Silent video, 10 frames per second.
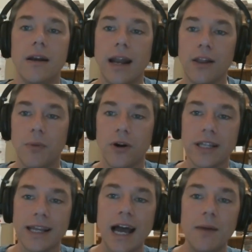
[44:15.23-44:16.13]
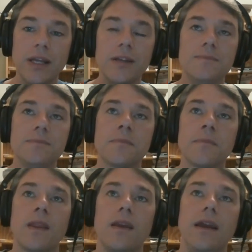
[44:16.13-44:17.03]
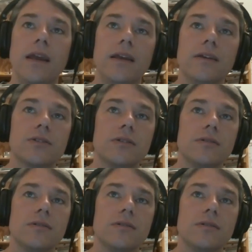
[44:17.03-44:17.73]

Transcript: Now, the part that got me is